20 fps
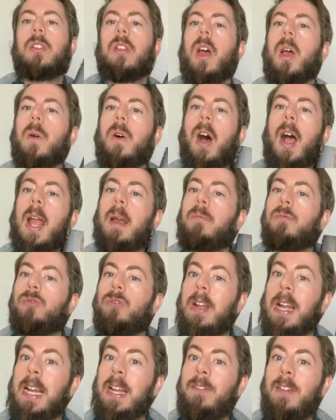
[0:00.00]
So I am
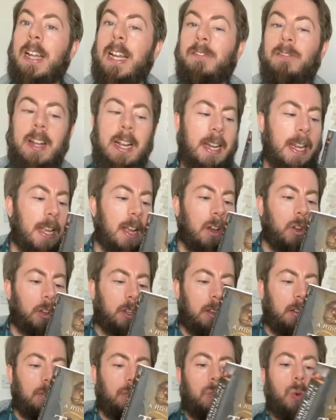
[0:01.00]
really, really, really
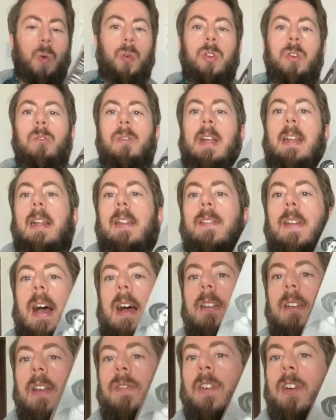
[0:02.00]
looking forward to reading
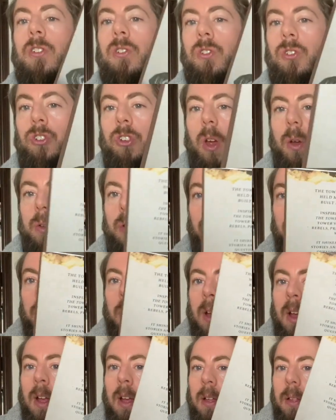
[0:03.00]
that. If I just show you
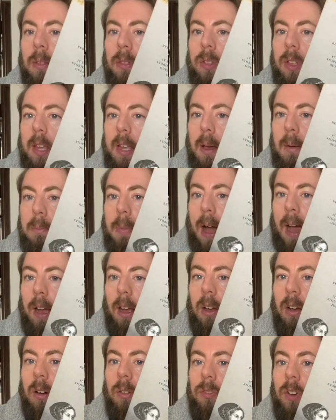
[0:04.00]
the back
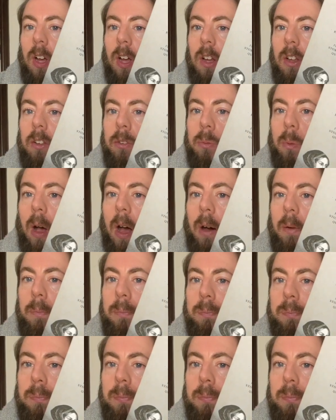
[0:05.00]
cover as well.